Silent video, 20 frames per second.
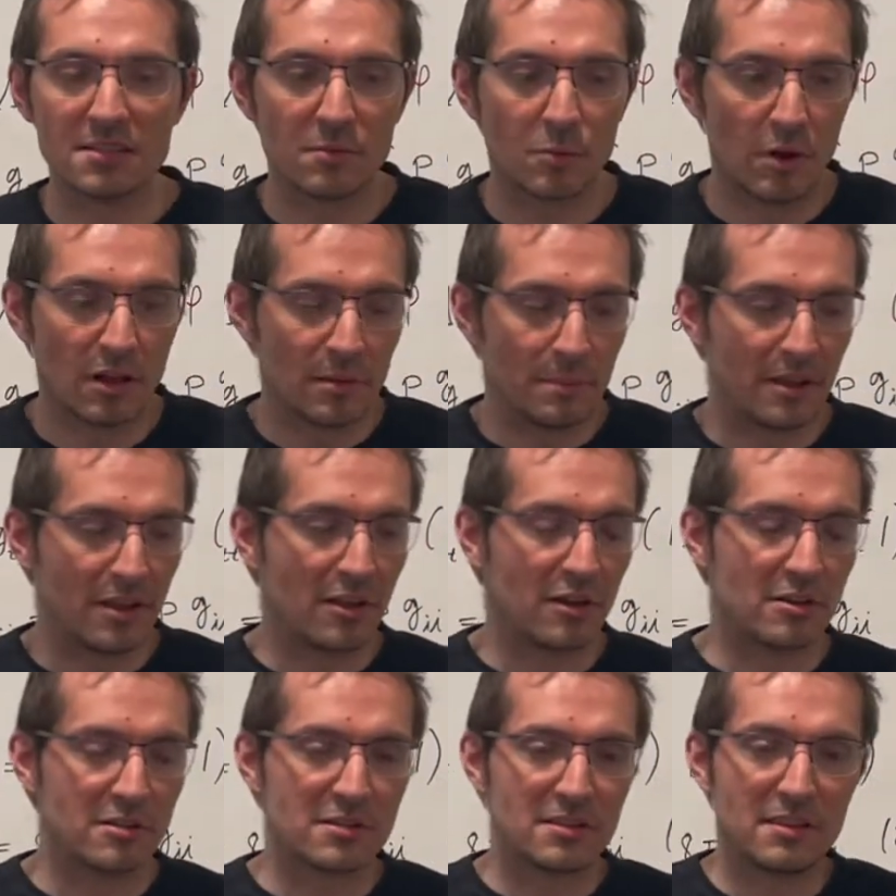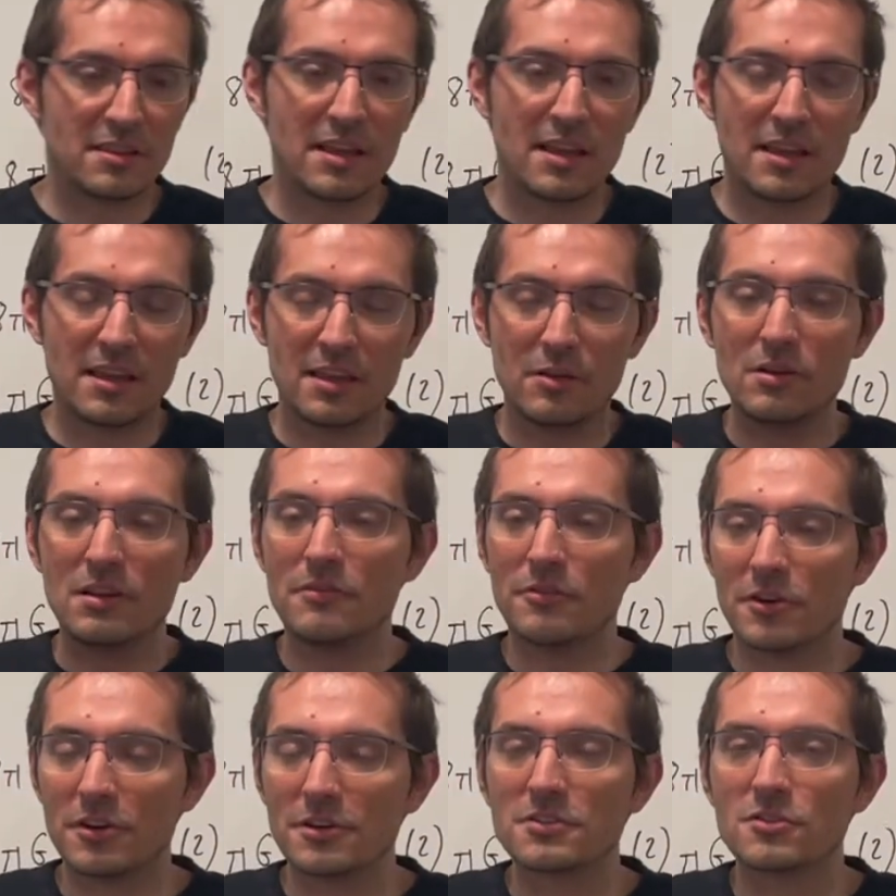Well, because the
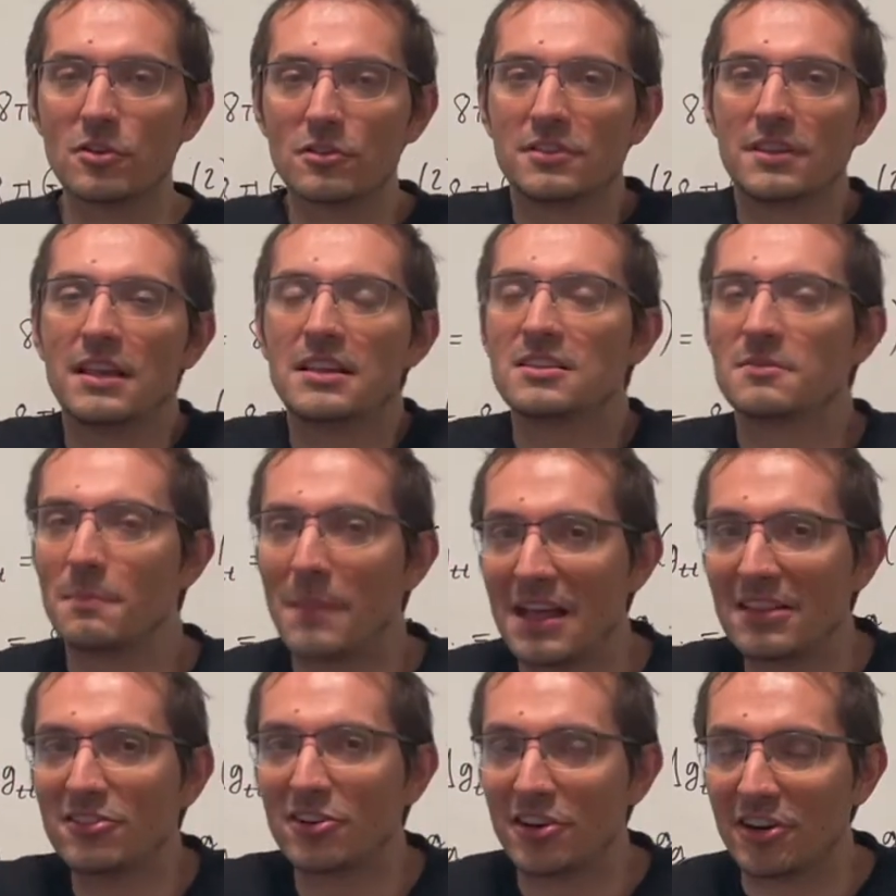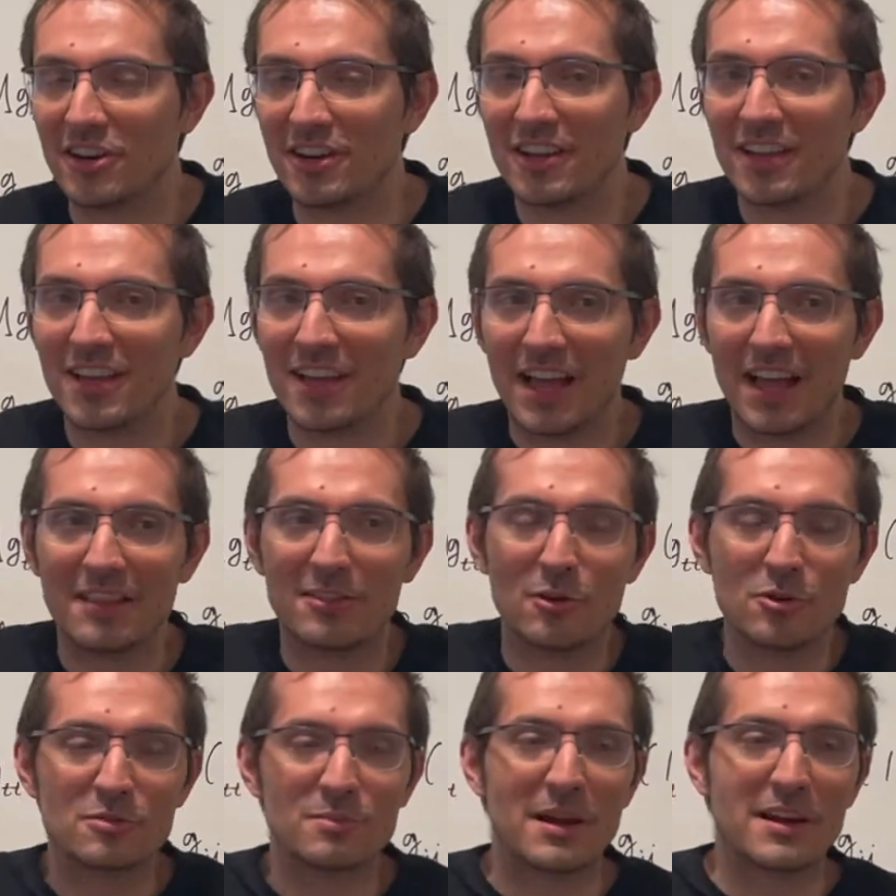universe contains matter, and
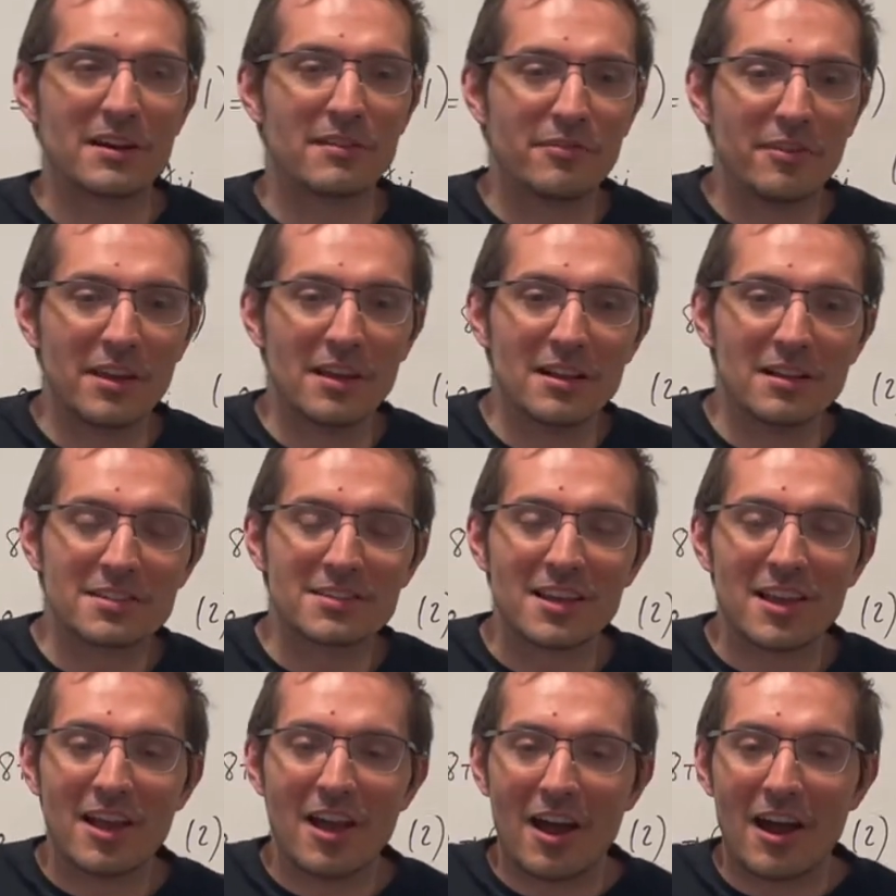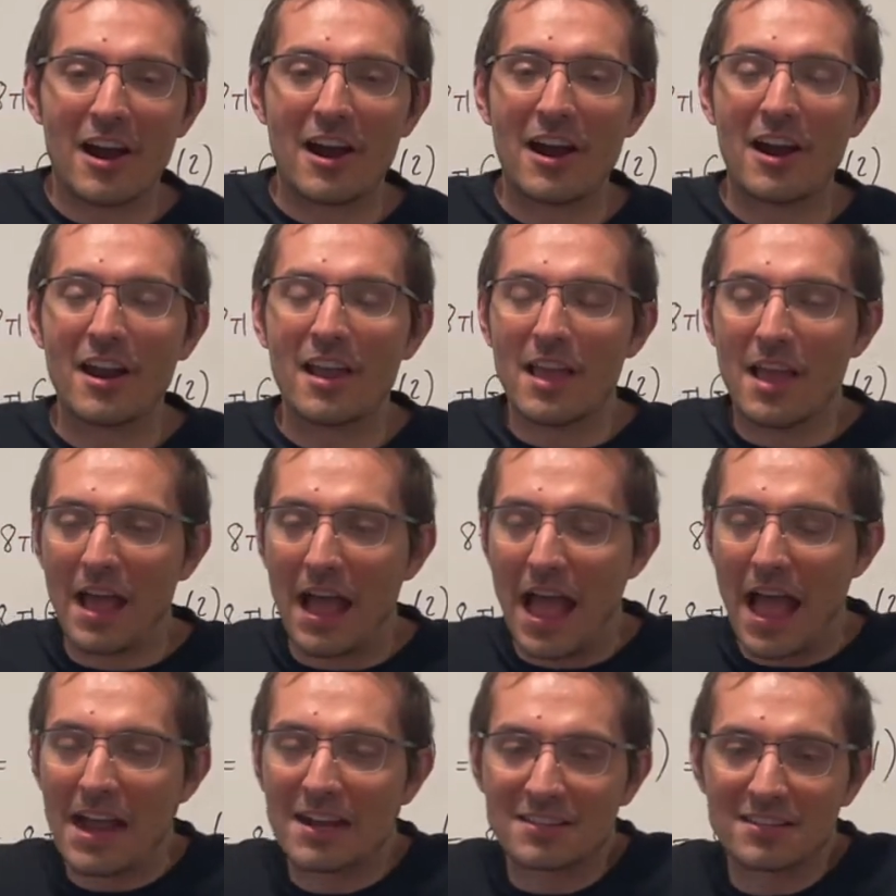those matter fields are
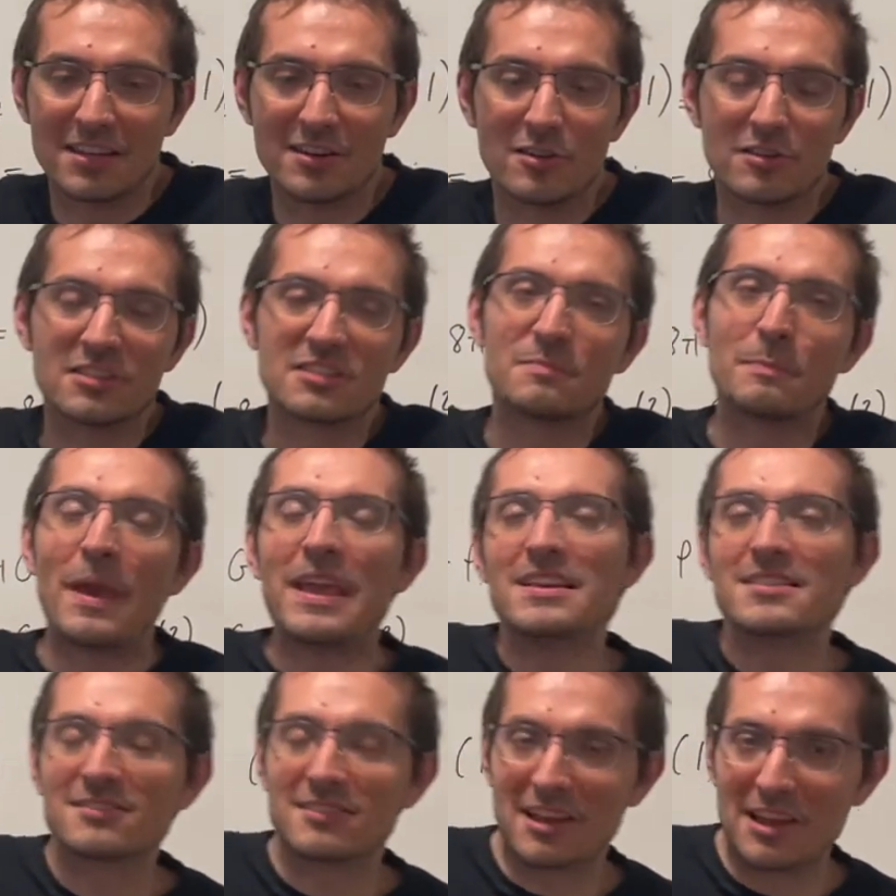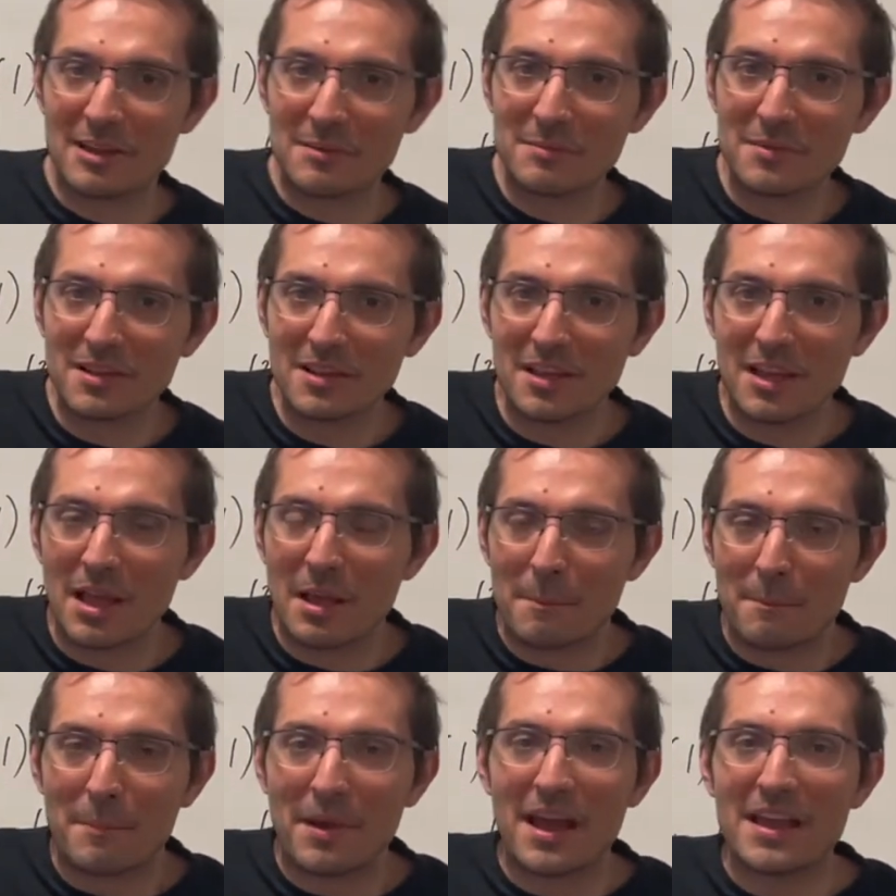acting on space-time
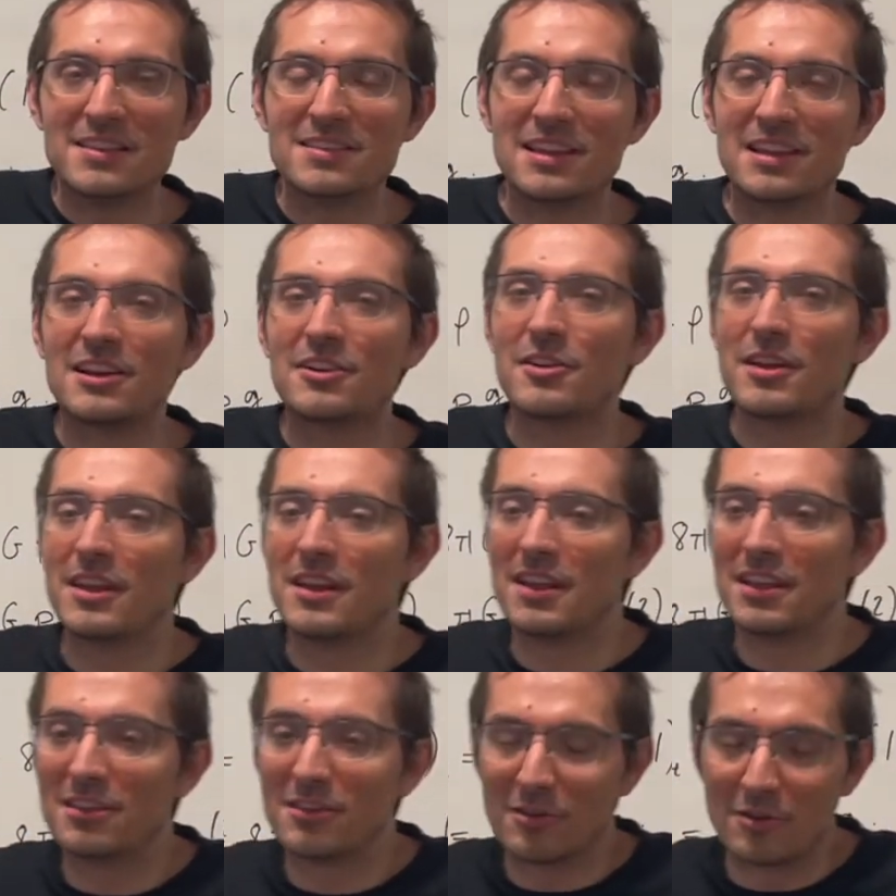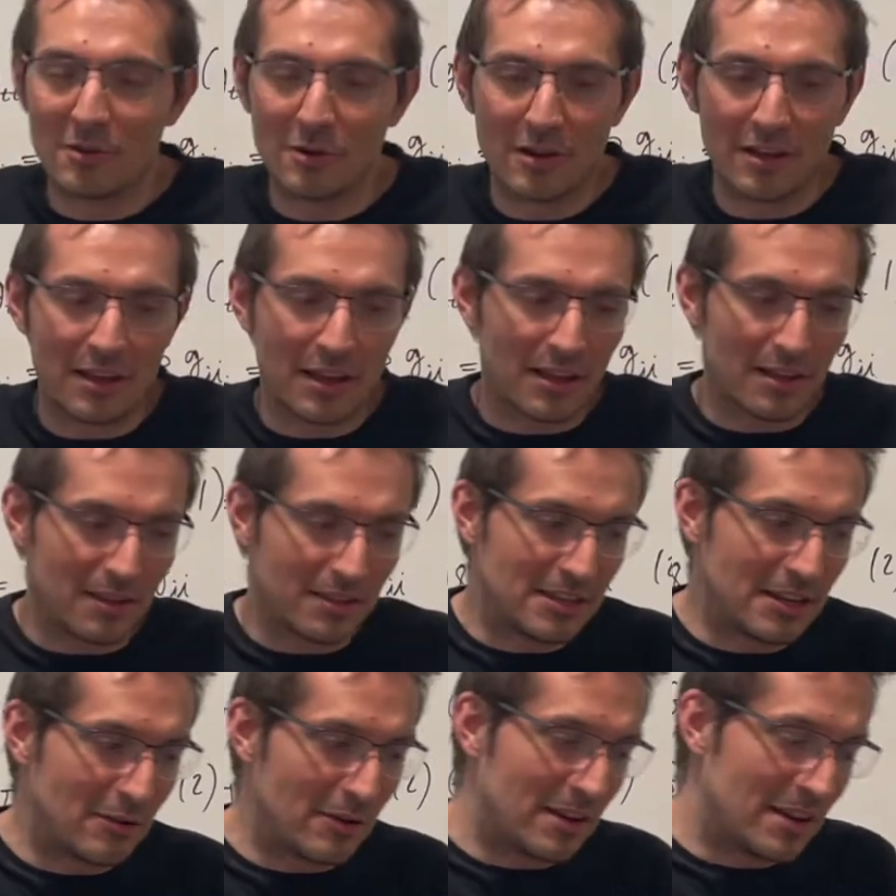by generating,
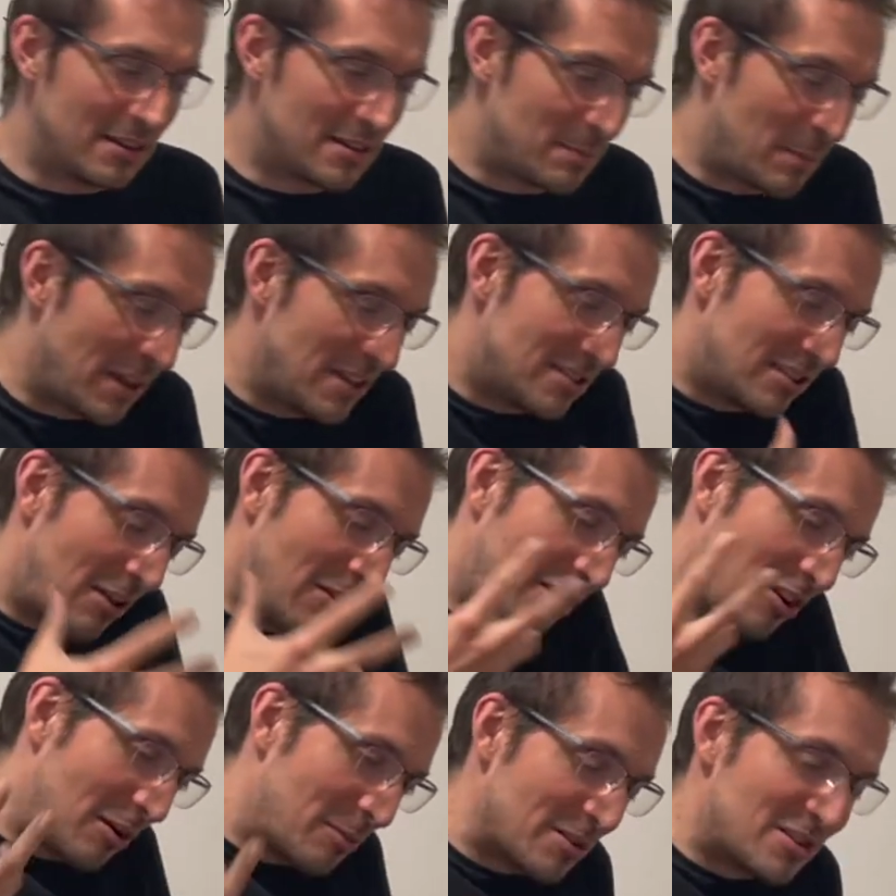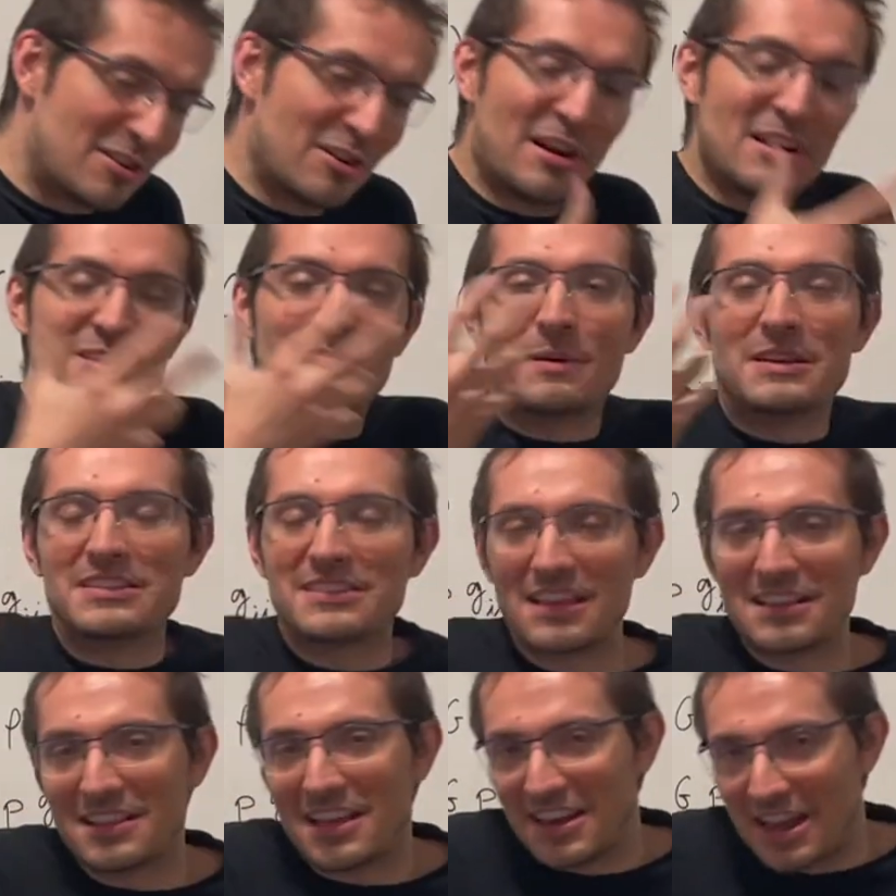generating space-time curvature and
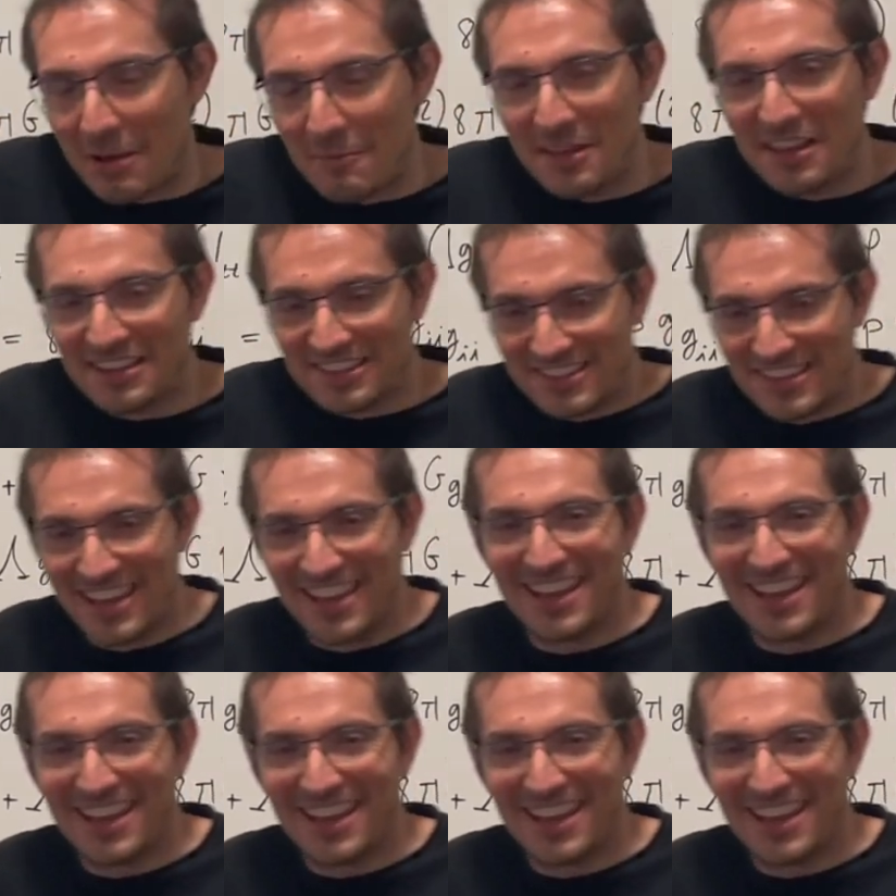space-time dynamics.